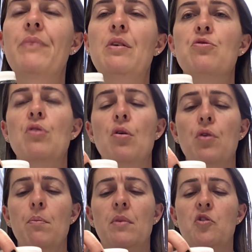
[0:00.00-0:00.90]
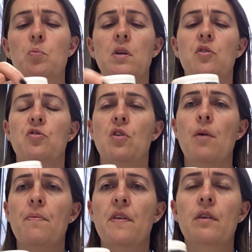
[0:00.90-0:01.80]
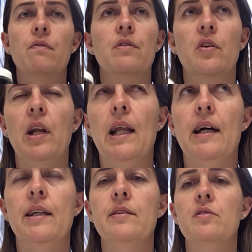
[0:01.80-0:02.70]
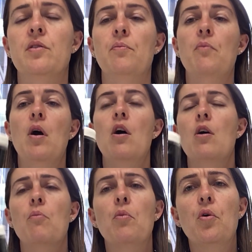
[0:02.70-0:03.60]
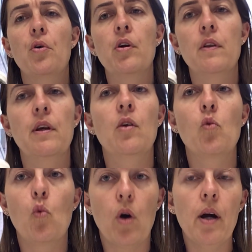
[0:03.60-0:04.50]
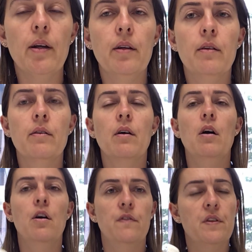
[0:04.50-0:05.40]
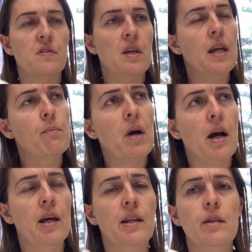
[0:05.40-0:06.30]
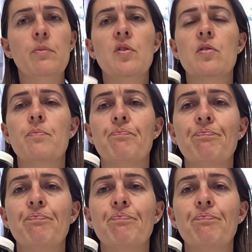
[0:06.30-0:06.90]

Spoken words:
So it must be something very light, more than one of the same items,